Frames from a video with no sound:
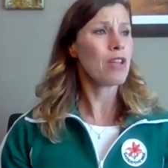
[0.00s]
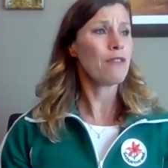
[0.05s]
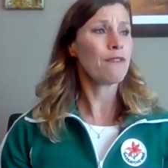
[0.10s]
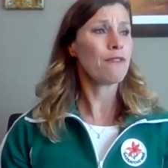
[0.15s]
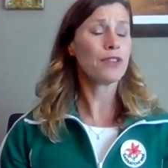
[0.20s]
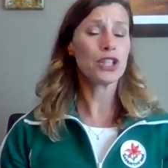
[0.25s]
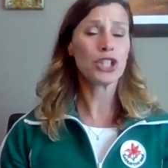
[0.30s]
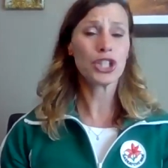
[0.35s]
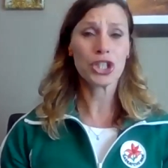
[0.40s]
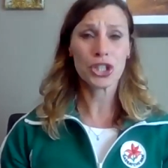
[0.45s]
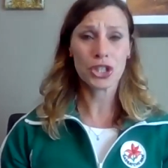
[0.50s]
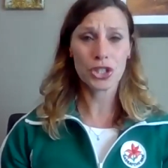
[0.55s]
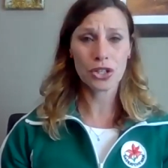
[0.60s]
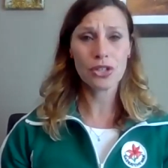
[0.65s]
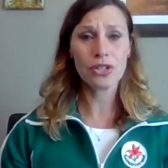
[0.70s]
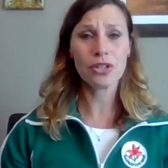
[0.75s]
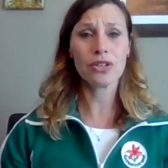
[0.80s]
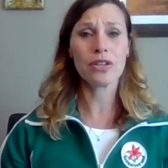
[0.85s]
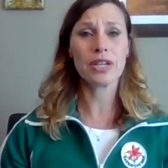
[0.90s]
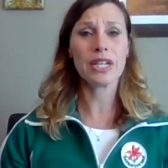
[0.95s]
for
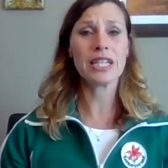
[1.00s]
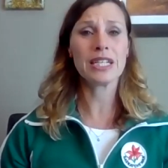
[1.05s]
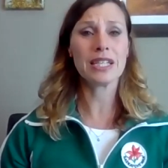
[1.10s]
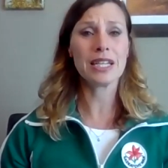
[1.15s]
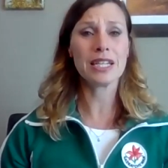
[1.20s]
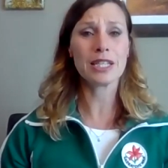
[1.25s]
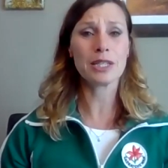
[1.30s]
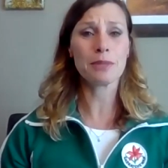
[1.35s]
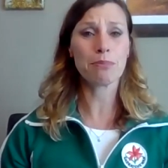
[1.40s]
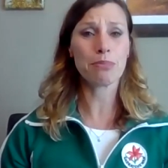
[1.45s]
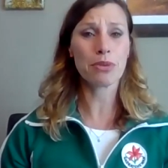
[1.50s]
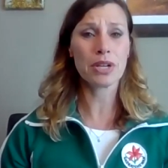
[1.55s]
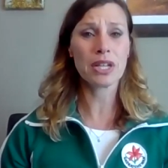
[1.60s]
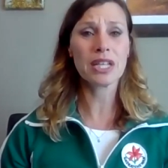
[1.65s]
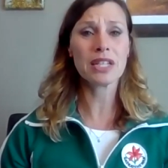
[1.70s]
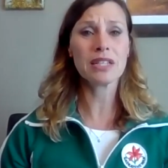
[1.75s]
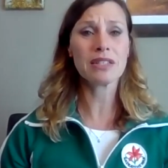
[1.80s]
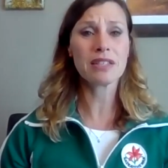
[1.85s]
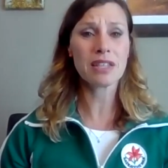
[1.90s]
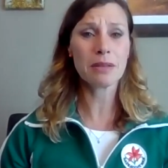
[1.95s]
sure, it's pretty
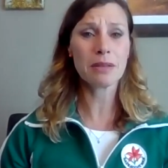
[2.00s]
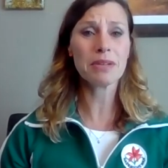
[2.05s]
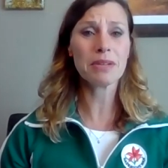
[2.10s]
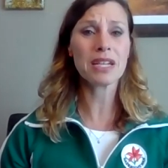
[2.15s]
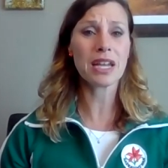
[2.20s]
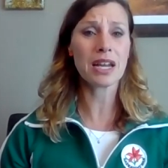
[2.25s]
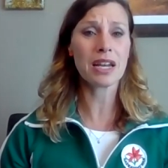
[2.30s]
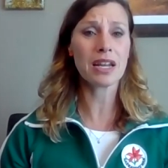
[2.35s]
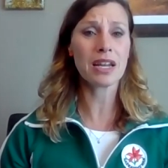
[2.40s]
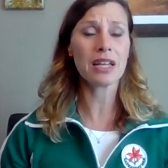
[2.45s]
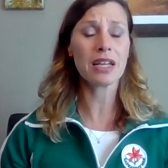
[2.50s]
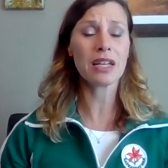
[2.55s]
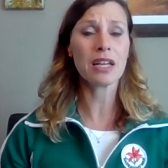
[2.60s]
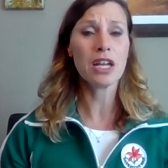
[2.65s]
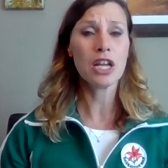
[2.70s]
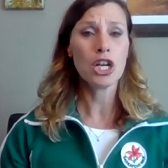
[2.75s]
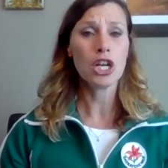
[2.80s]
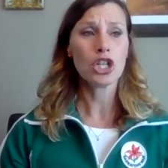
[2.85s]
intimidating